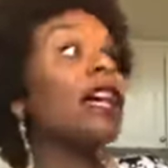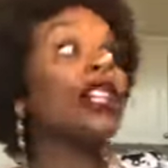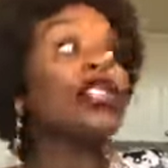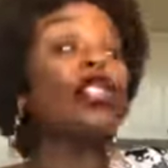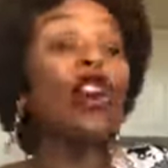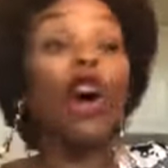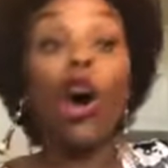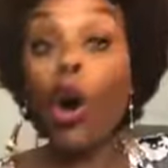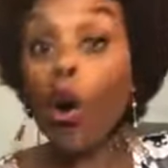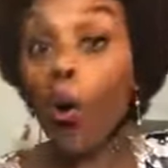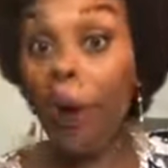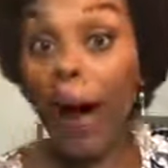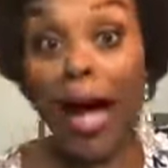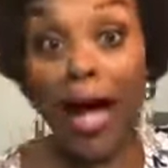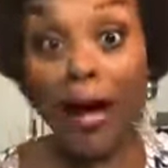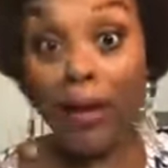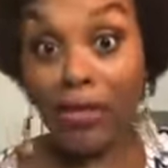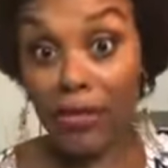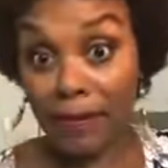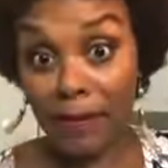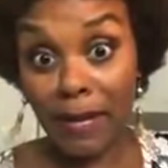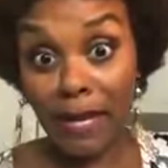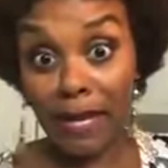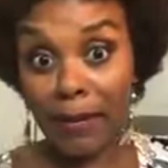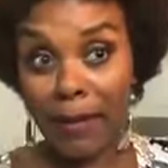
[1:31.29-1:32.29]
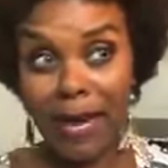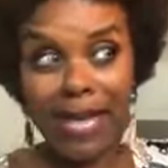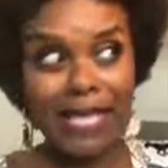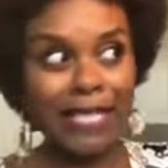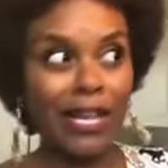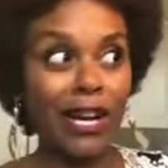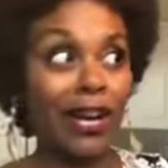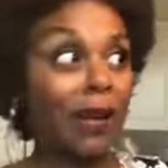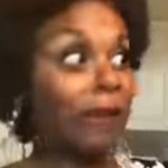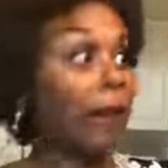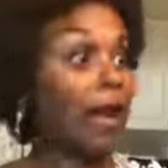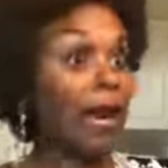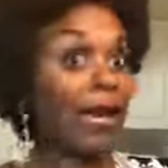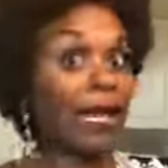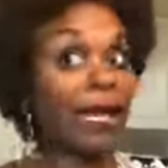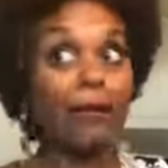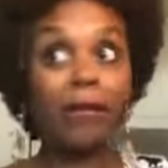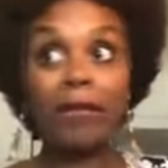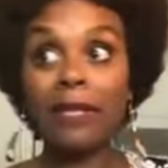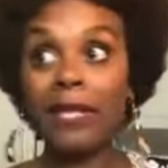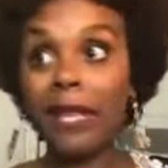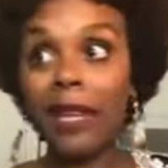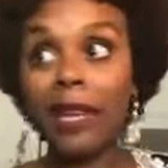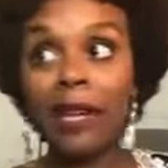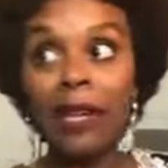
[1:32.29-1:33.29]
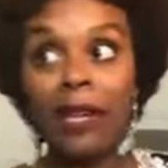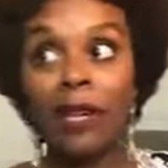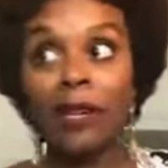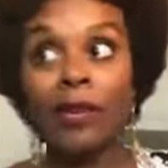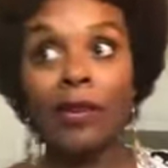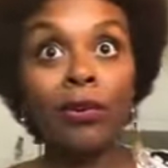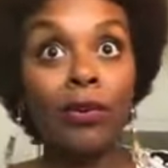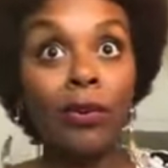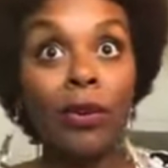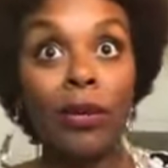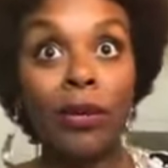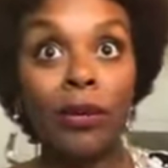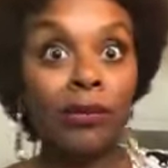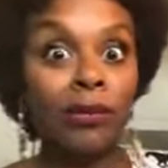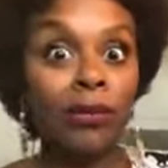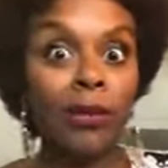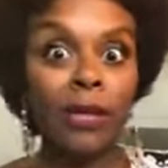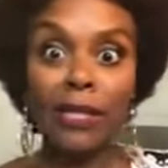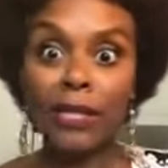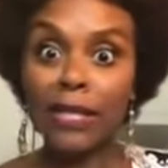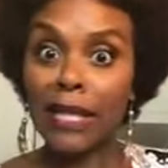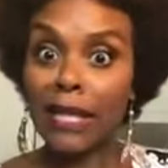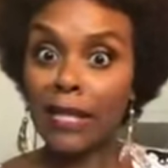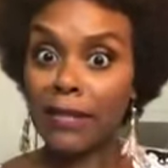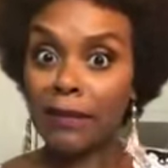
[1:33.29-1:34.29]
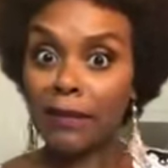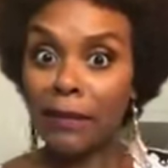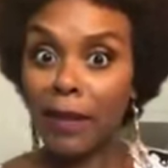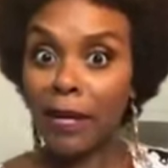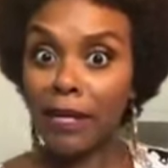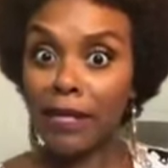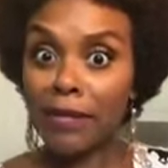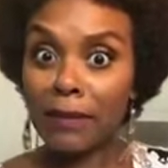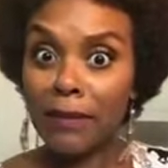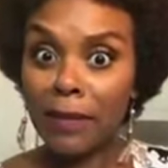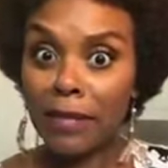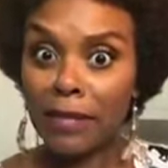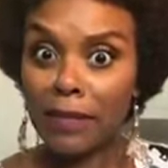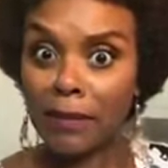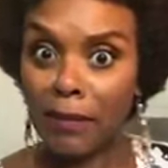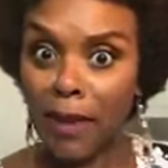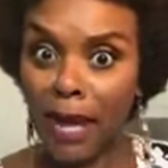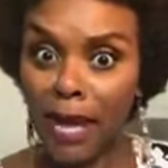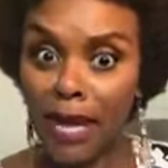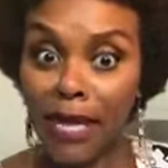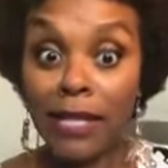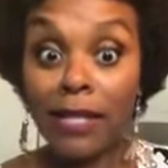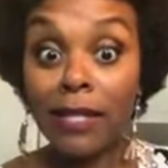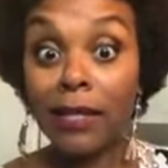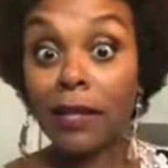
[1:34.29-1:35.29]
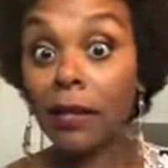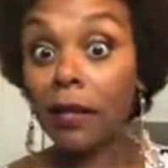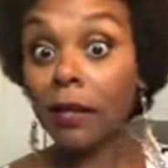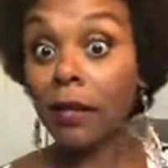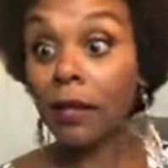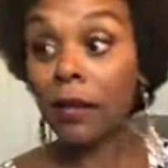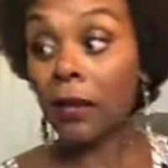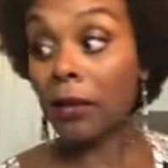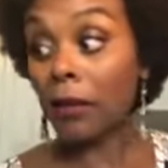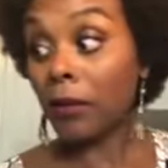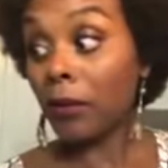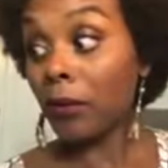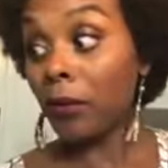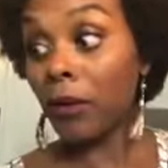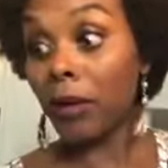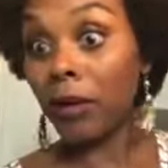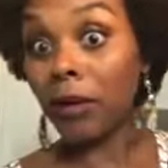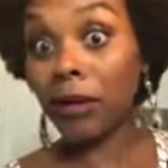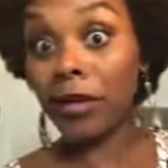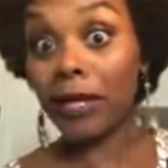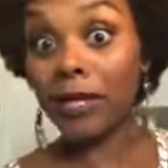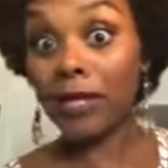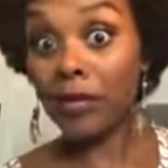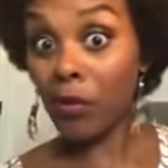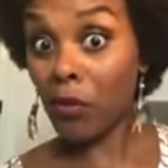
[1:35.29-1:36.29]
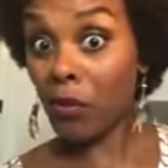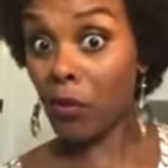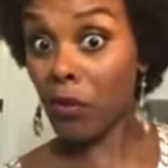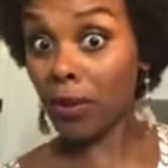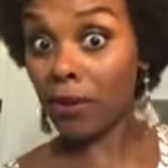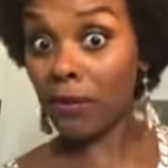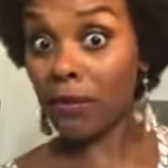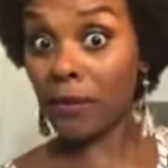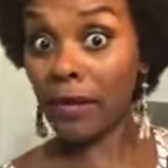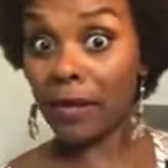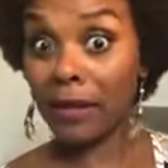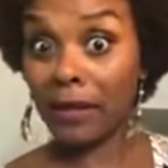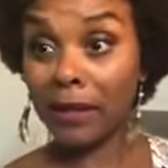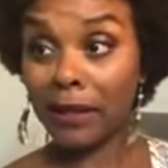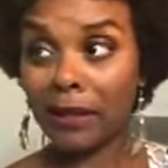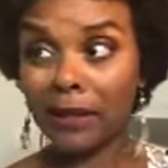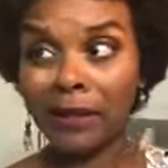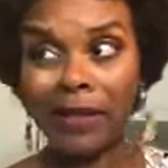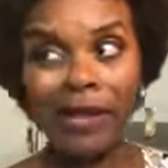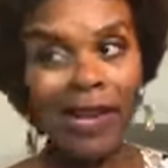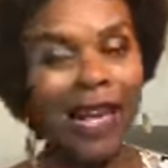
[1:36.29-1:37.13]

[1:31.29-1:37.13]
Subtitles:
The whole house smells amazing. Everybody keeps saying, what is that smell? It smells amazing. Well, it's a watermelon.